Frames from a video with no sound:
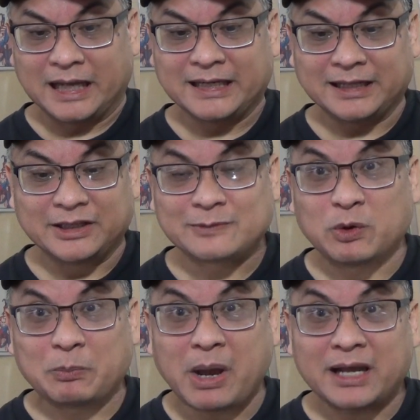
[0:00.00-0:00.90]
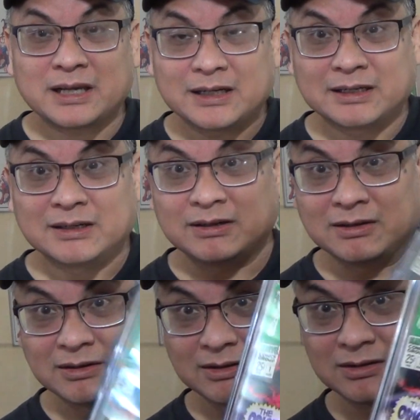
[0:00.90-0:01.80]
I got this book back
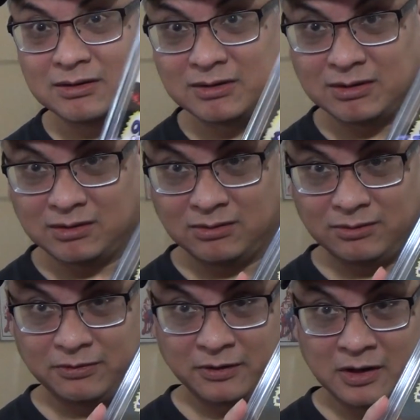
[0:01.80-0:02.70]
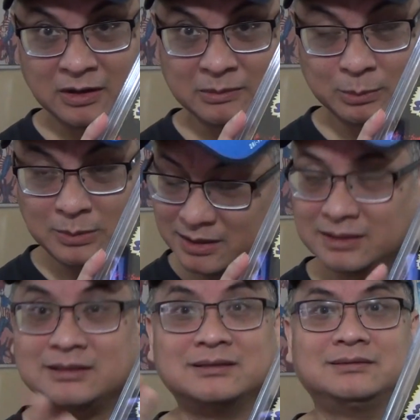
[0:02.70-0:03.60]
from
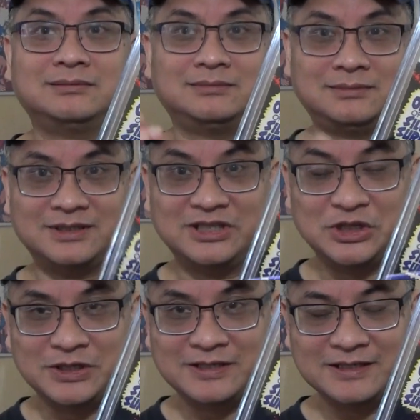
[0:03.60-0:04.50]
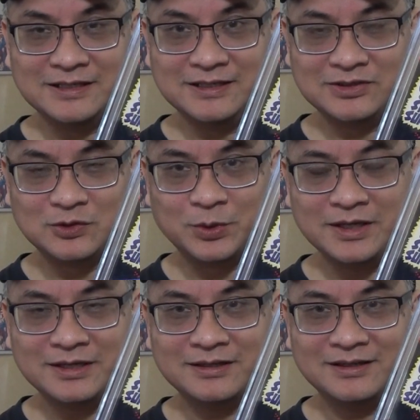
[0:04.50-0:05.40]
CGC this
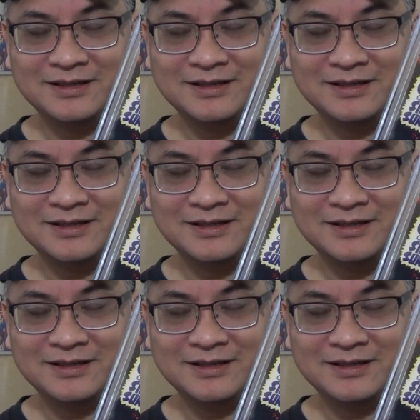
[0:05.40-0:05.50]
week